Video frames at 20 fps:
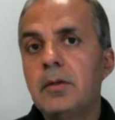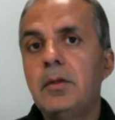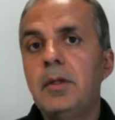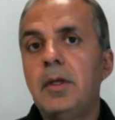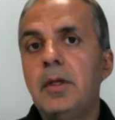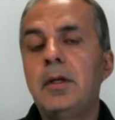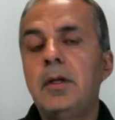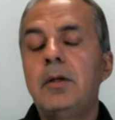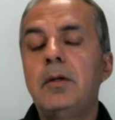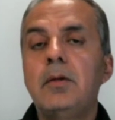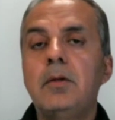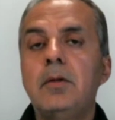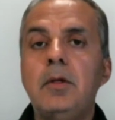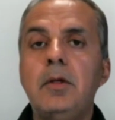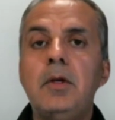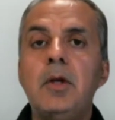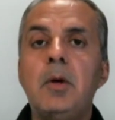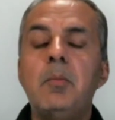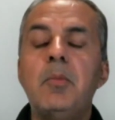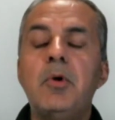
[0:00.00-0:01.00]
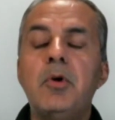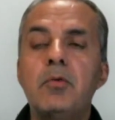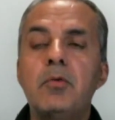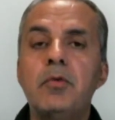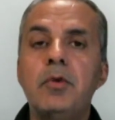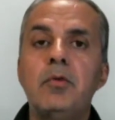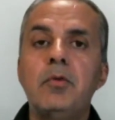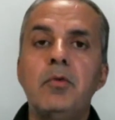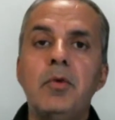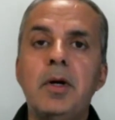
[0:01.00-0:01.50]
then the number
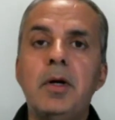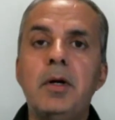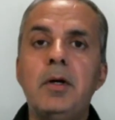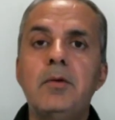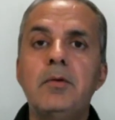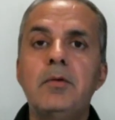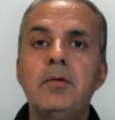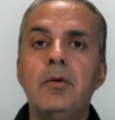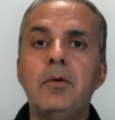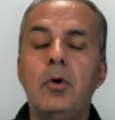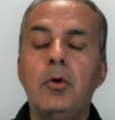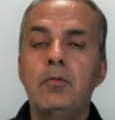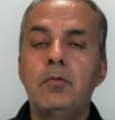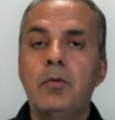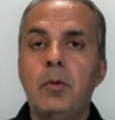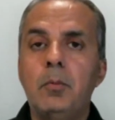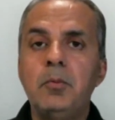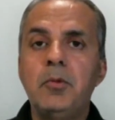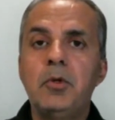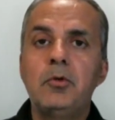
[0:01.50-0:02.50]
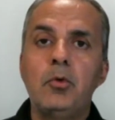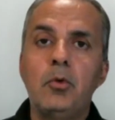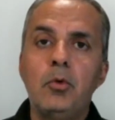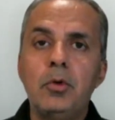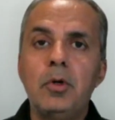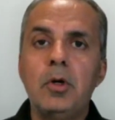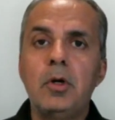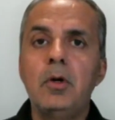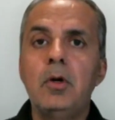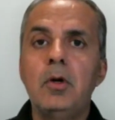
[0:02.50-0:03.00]
of invites from the
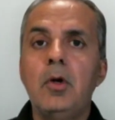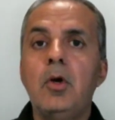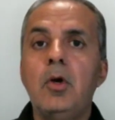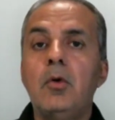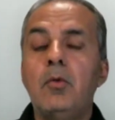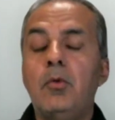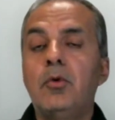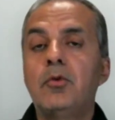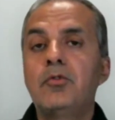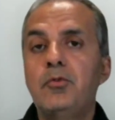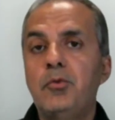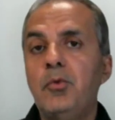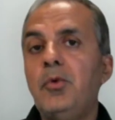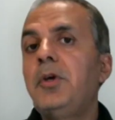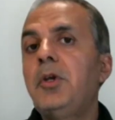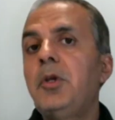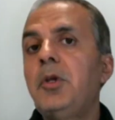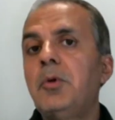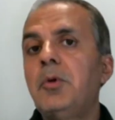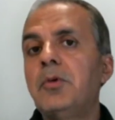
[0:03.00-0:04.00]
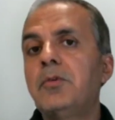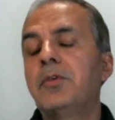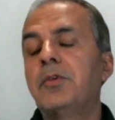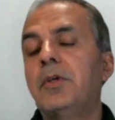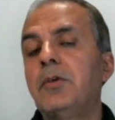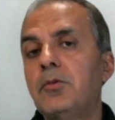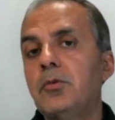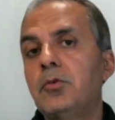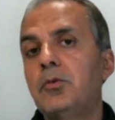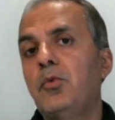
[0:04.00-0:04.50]
total was 20%.